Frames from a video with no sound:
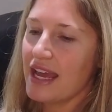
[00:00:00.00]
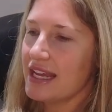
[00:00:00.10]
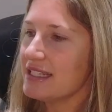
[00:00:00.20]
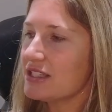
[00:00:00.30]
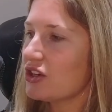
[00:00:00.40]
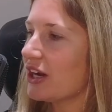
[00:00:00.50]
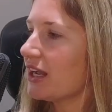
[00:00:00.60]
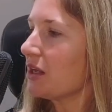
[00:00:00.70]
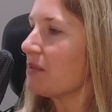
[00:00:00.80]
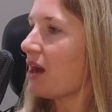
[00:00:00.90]

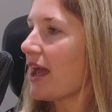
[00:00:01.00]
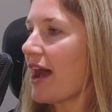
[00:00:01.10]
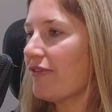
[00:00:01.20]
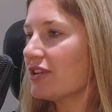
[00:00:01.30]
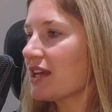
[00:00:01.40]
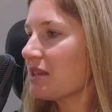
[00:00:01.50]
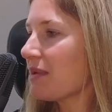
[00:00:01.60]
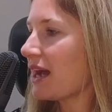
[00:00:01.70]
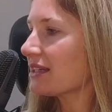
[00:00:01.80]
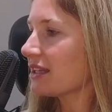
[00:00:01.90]
Instagram at Forsyth
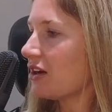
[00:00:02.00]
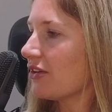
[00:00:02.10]
Mags and